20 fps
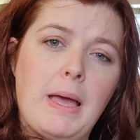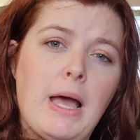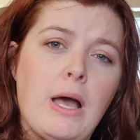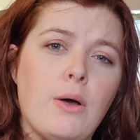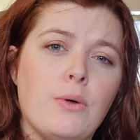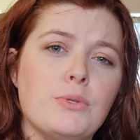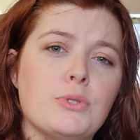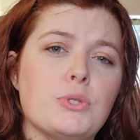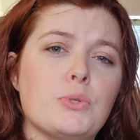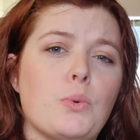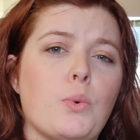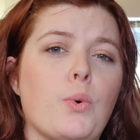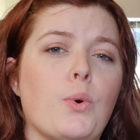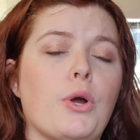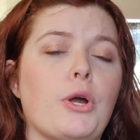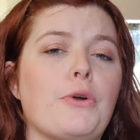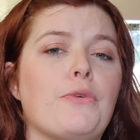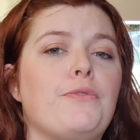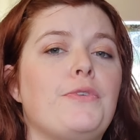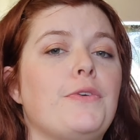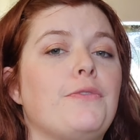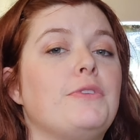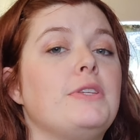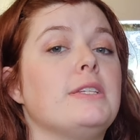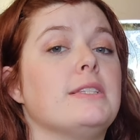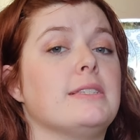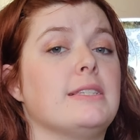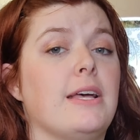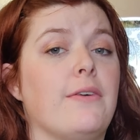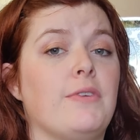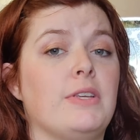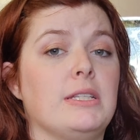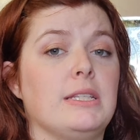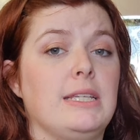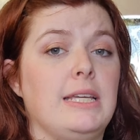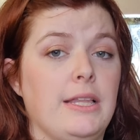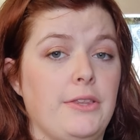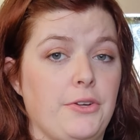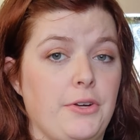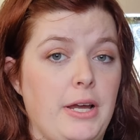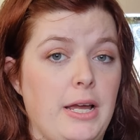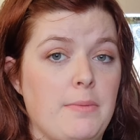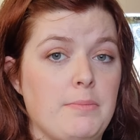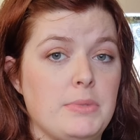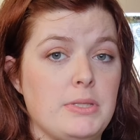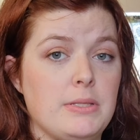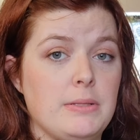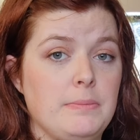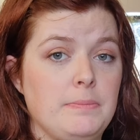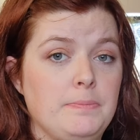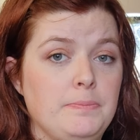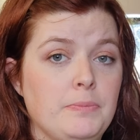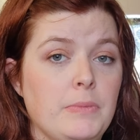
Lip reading: pounds or 57 kilograms.